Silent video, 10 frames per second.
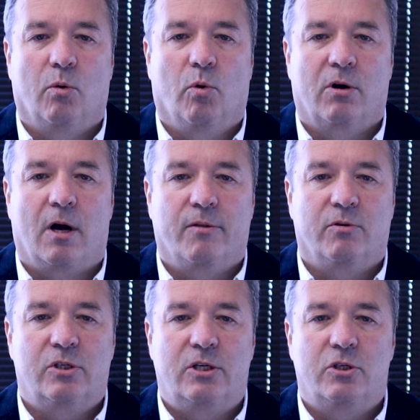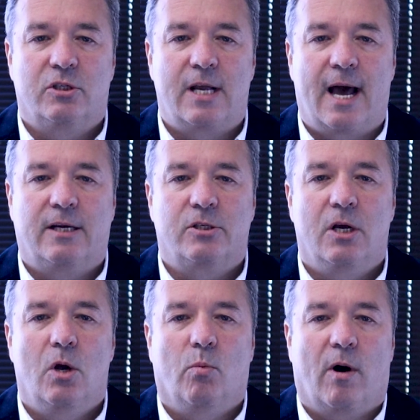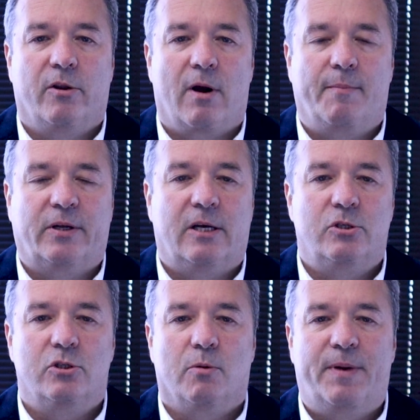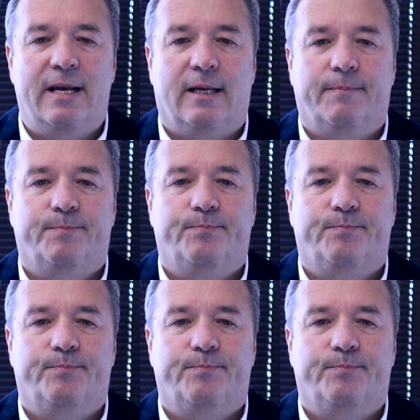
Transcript: work authorization status while their applications are pending.